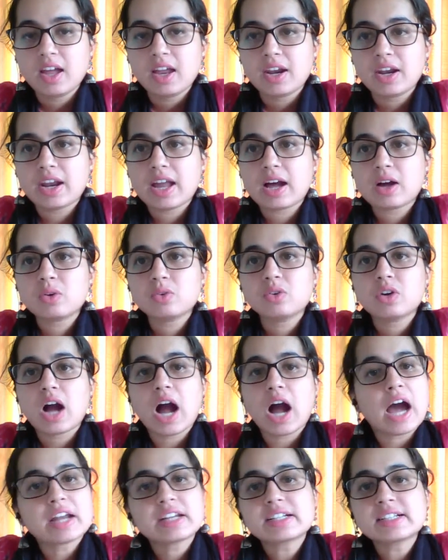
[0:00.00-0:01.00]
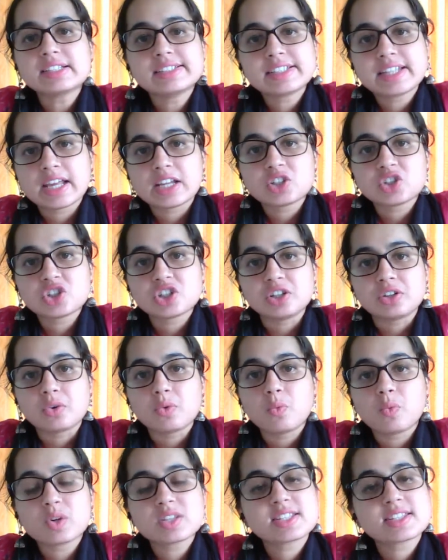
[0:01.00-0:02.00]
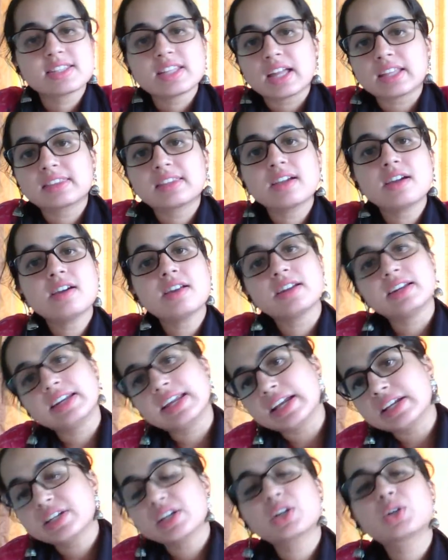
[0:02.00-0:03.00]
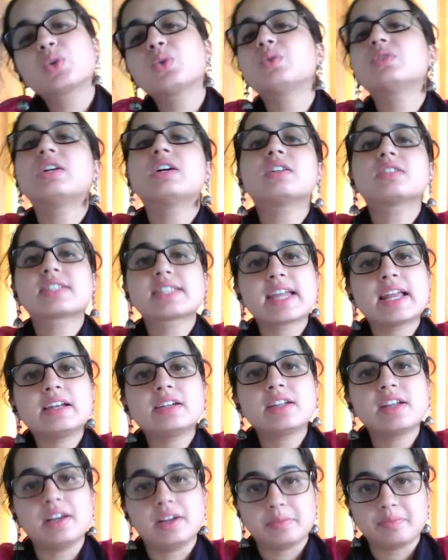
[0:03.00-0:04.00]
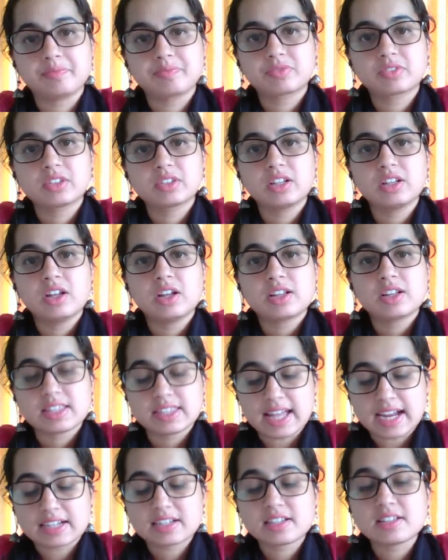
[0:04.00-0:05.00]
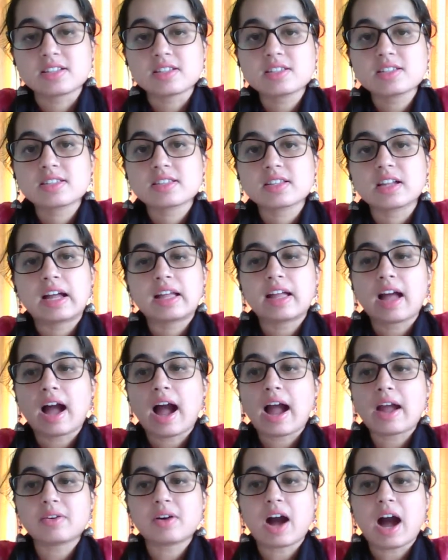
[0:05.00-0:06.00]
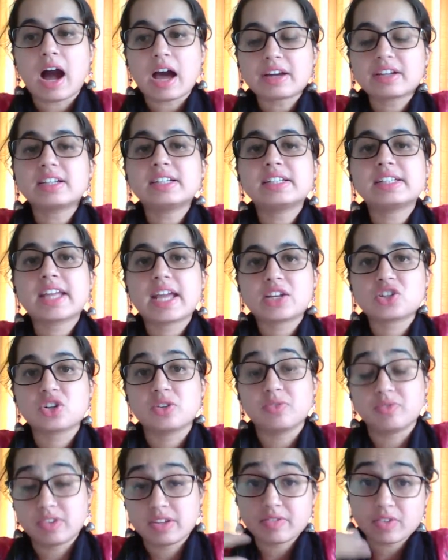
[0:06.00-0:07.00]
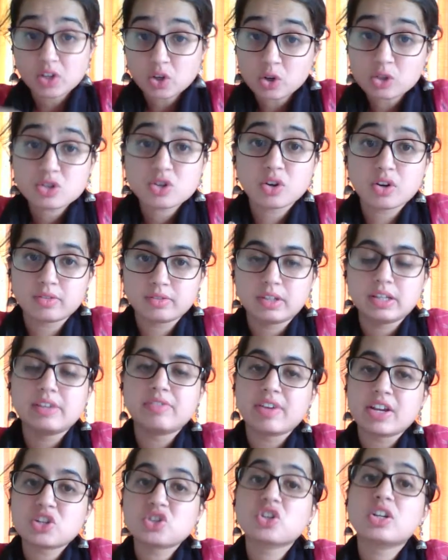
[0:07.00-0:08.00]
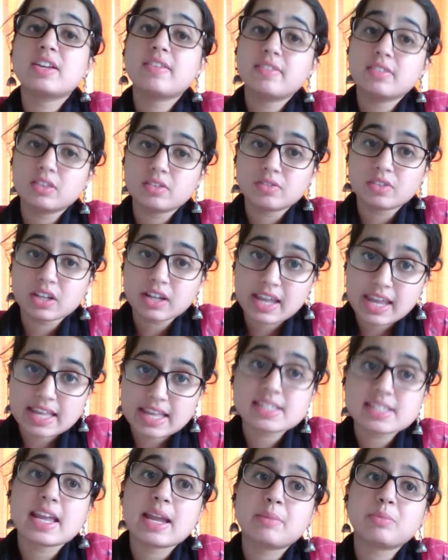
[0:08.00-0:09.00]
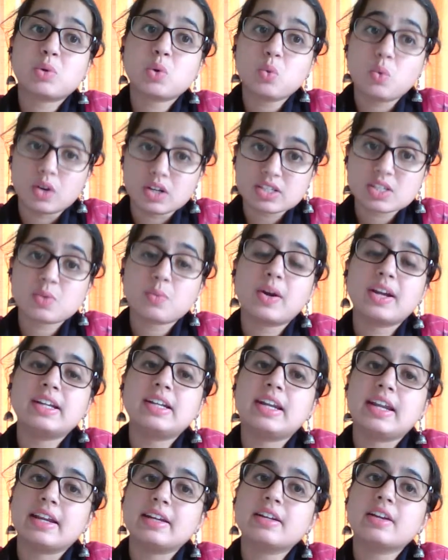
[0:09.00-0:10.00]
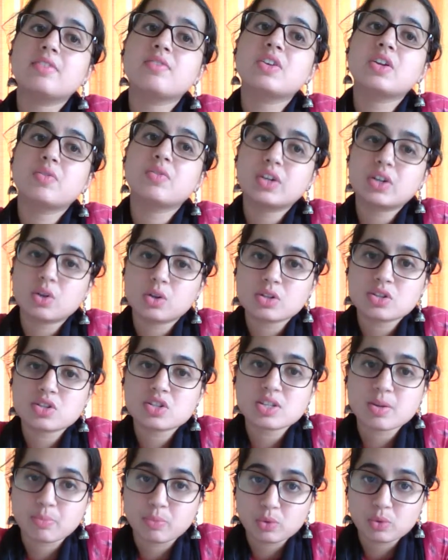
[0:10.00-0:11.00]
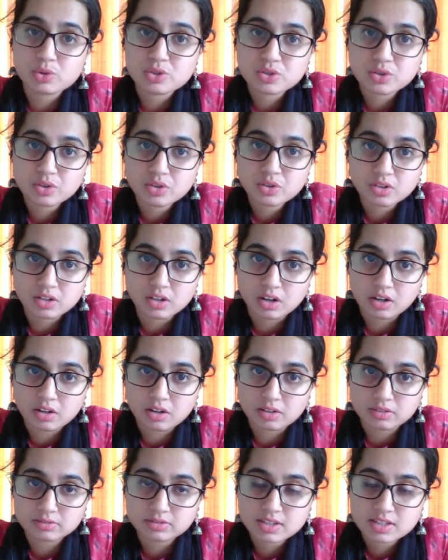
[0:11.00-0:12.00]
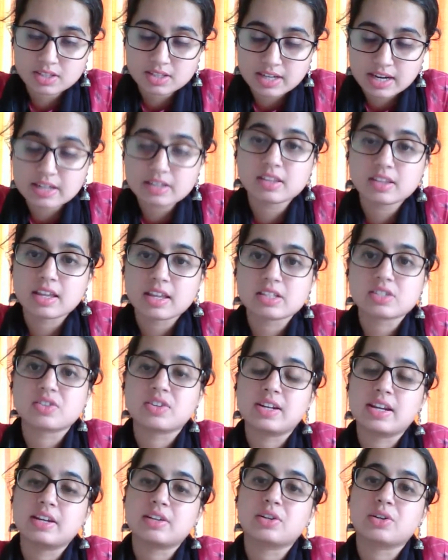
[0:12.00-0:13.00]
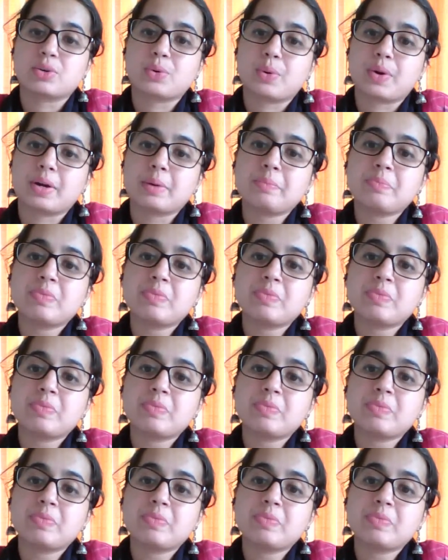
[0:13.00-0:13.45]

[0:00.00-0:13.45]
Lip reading: Now, our contention was nothing related to the sale deed. That is, our contention. We were also eventually, the case came to us quite late, and we were also supposed to state things related to it.